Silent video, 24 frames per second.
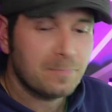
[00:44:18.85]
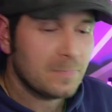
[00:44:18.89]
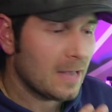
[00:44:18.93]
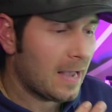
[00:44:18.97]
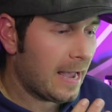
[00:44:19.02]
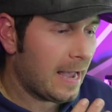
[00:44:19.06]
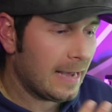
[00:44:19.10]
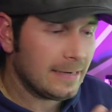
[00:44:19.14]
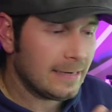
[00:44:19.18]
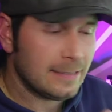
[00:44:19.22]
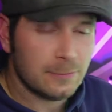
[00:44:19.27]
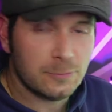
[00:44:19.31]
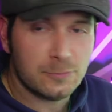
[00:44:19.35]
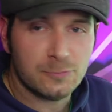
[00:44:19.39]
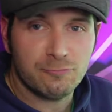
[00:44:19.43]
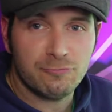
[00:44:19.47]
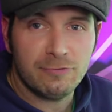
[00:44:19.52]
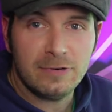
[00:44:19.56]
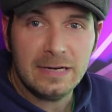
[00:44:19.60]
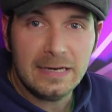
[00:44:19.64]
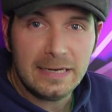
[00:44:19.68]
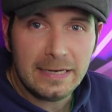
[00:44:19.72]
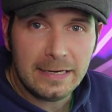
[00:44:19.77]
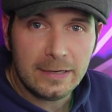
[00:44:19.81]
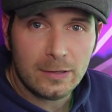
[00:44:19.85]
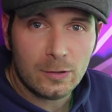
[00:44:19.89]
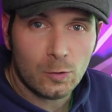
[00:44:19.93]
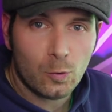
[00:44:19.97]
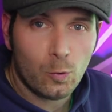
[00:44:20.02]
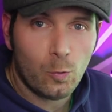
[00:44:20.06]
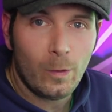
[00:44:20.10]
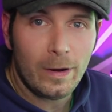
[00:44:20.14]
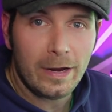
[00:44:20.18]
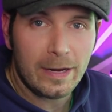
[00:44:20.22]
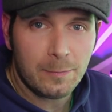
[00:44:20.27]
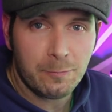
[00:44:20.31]
And it was really
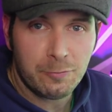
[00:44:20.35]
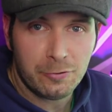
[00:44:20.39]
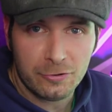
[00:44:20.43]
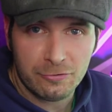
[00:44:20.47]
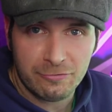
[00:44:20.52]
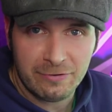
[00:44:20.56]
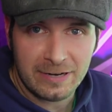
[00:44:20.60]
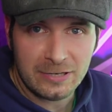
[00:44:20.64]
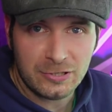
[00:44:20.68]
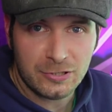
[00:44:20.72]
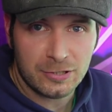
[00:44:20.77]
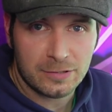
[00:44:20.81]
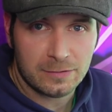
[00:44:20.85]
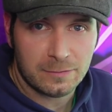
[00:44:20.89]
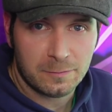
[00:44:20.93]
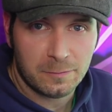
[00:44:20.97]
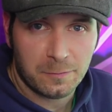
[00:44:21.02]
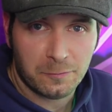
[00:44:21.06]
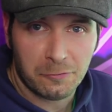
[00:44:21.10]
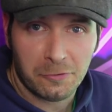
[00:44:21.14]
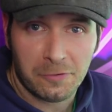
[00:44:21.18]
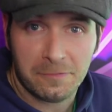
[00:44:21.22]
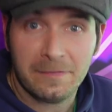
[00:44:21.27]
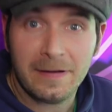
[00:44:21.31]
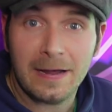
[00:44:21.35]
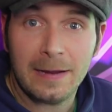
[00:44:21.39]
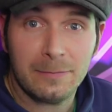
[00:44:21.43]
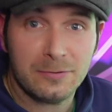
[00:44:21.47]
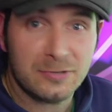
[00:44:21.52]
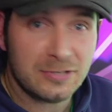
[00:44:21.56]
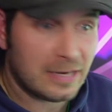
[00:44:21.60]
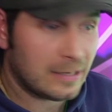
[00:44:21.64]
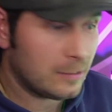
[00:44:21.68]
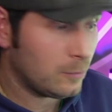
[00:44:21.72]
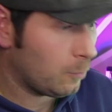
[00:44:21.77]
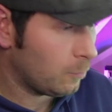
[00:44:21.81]
quick progression for a vape
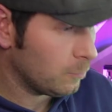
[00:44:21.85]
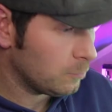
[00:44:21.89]
channel.